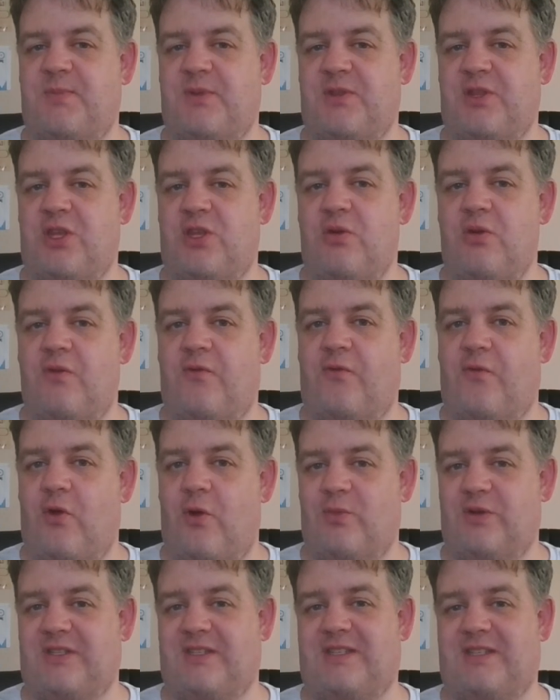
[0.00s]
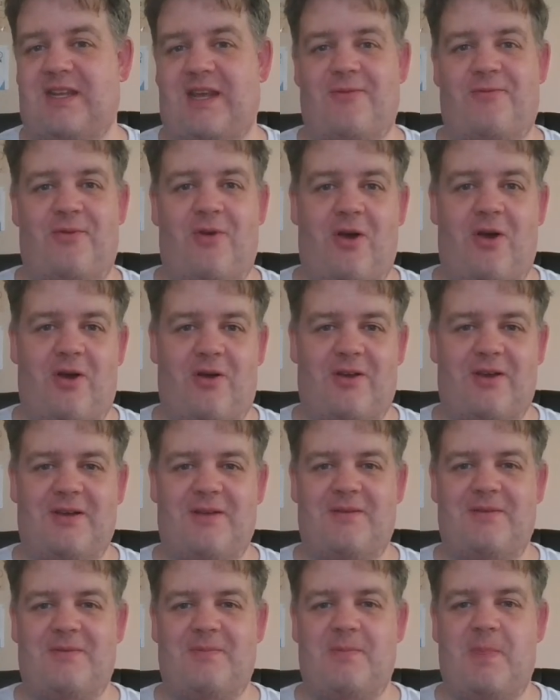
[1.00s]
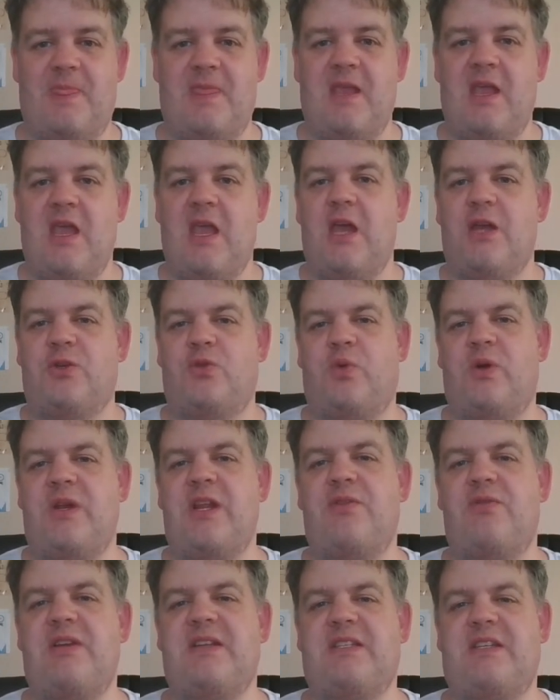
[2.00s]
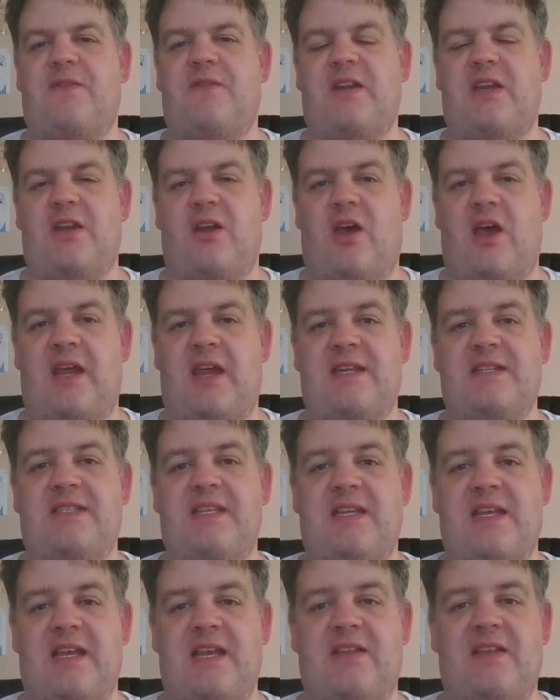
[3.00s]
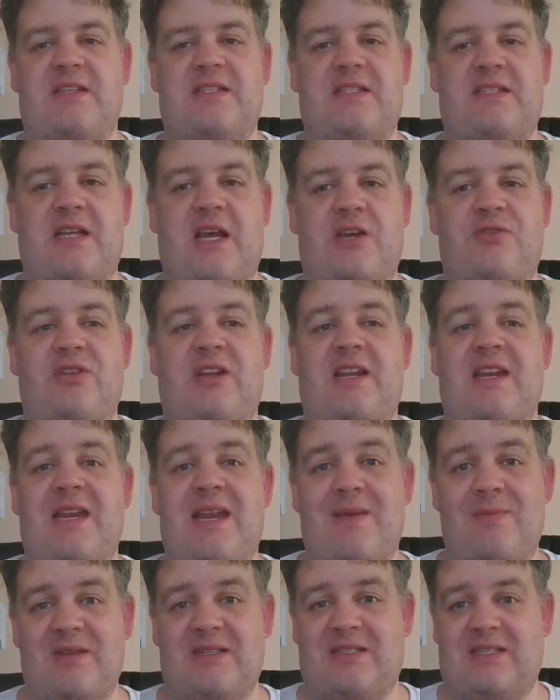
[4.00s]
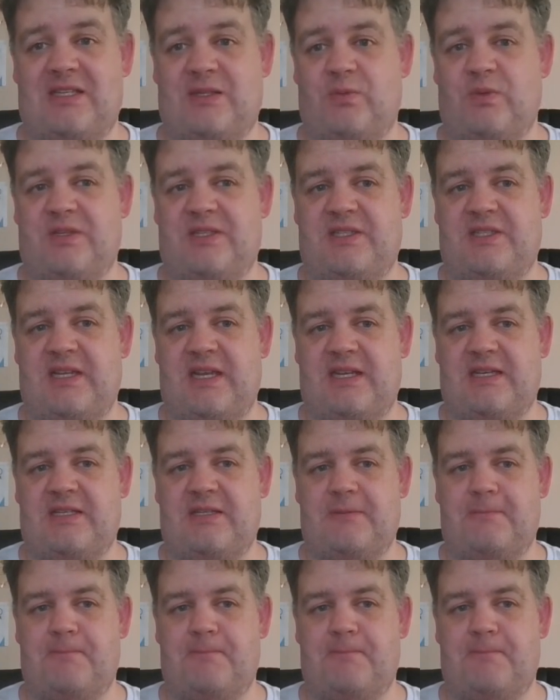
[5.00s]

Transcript: the uniform was dead wrong. 2379 is the year that Star Trek Nemesis was set.